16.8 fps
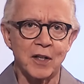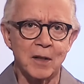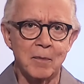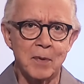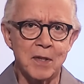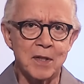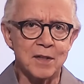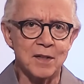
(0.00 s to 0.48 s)
a
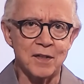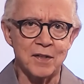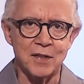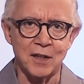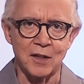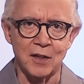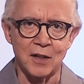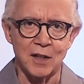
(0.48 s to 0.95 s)
Business
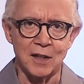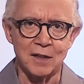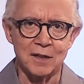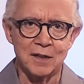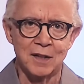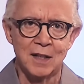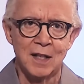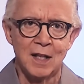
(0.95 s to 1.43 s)

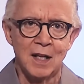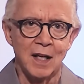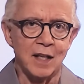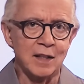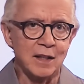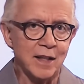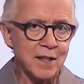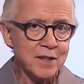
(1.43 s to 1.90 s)
series.
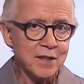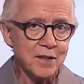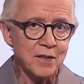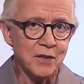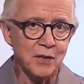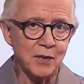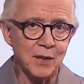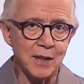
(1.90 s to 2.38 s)
In Lesson
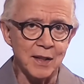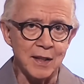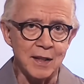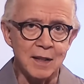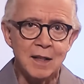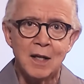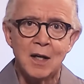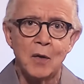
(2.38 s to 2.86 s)

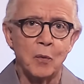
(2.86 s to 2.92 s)
3,